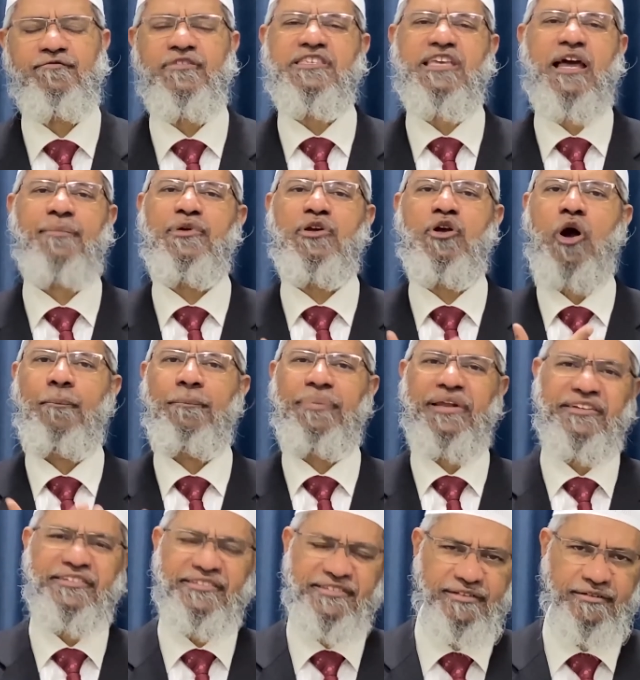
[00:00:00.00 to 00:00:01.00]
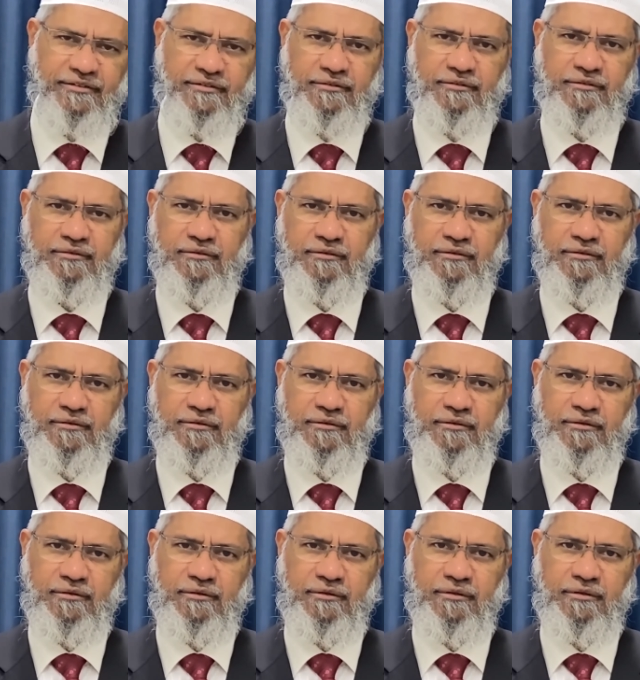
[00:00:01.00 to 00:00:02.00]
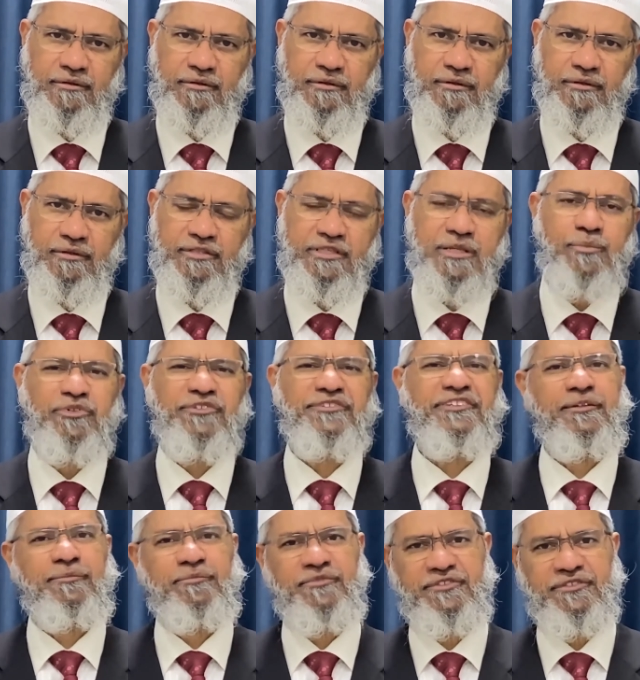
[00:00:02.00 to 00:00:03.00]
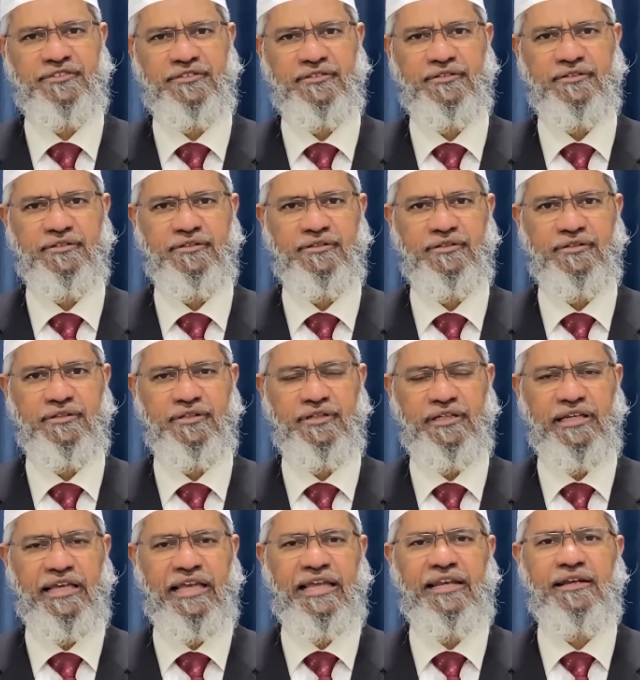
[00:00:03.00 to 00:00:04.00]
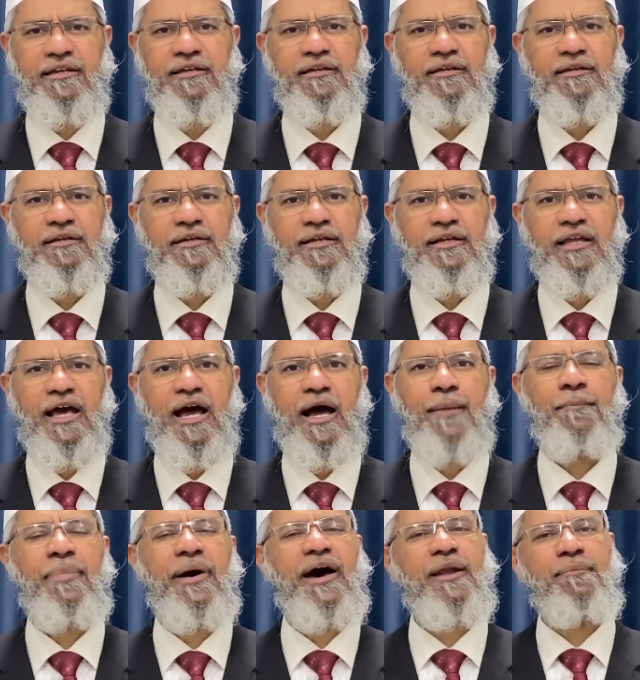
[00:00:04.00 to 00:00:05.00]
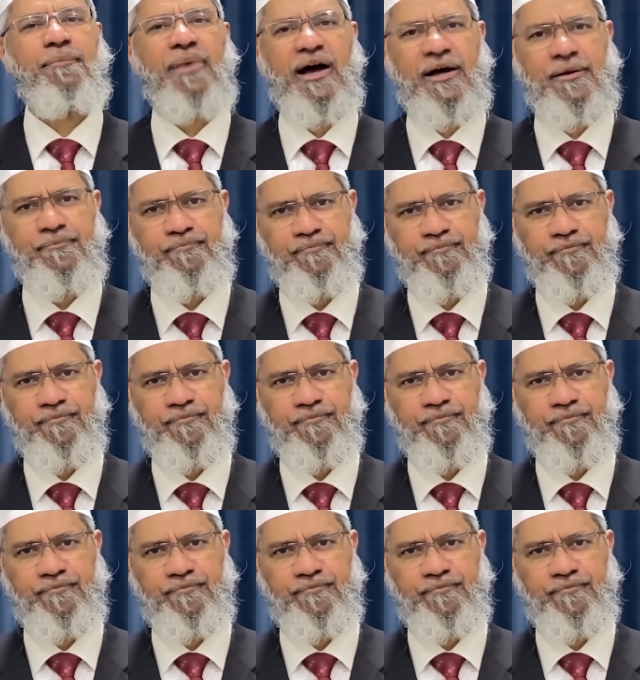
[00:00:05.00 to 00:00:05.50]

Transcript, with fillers: who are being oppressed. The Muslims in Burma,